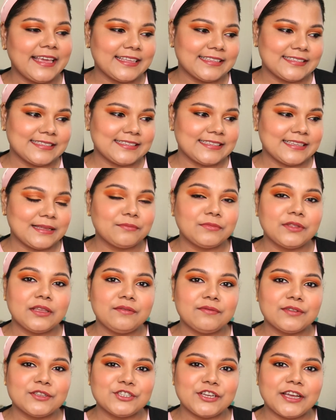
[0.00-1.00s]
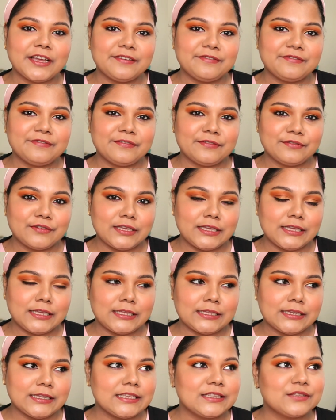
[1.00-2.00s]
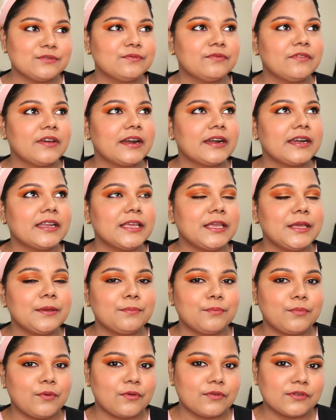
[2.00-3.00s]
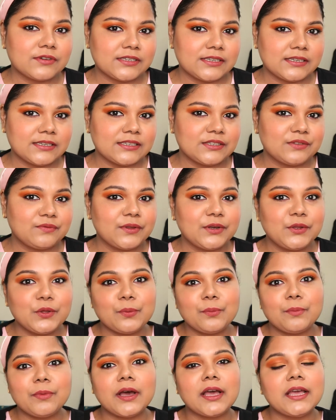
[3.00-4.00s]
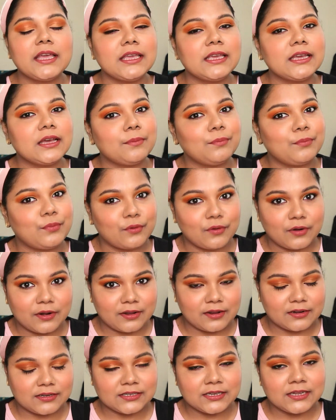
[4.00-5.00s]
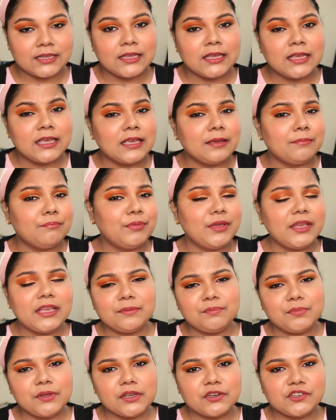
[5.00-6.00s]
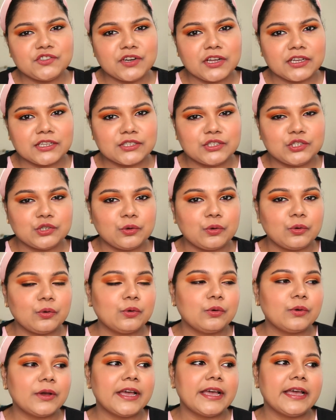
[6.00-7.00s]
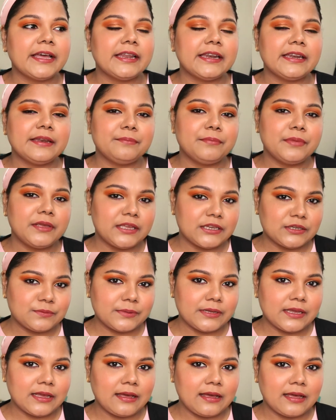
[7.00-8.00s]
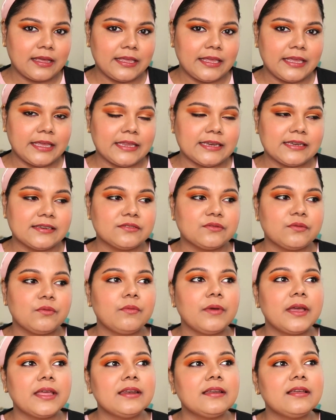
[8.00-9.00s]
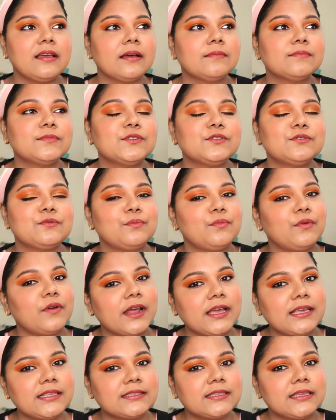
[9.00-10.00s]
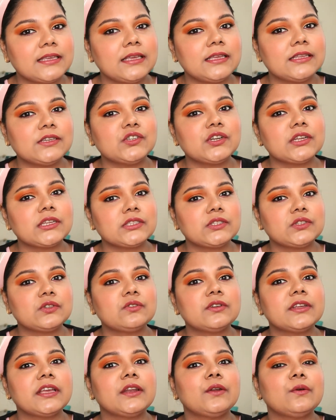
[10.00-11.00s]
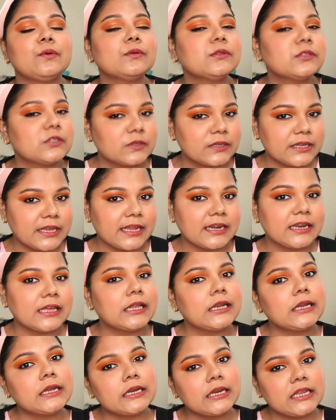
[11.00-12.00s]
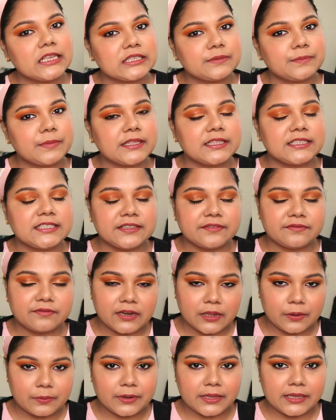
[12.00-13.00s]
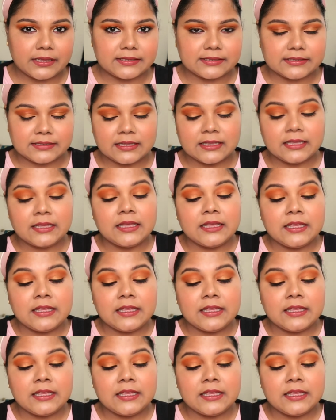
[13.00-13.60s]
yes, something which I feel is very important when you're buying a product, be it be a drugstore and be it be a high-end. When it comes to pricing, drugstore can also get a little expensive nowadays.